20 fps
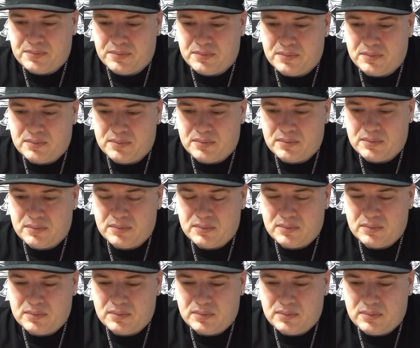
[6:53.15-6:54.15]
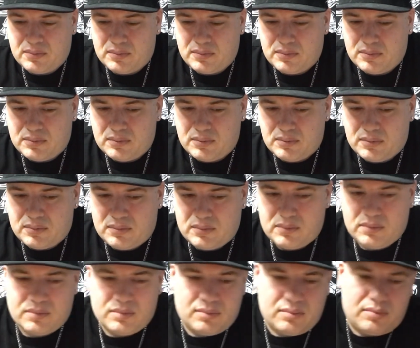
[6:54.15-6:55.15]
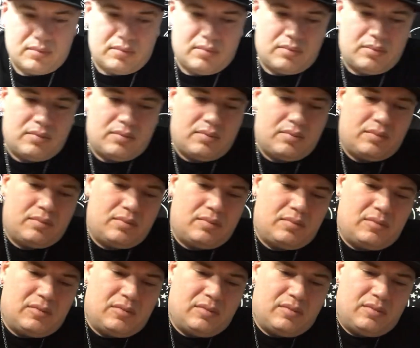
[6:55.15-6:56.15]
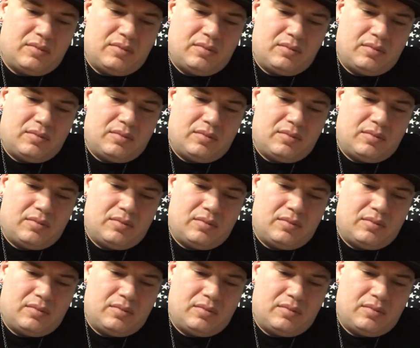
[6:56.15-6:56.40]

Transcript: Nothing is said.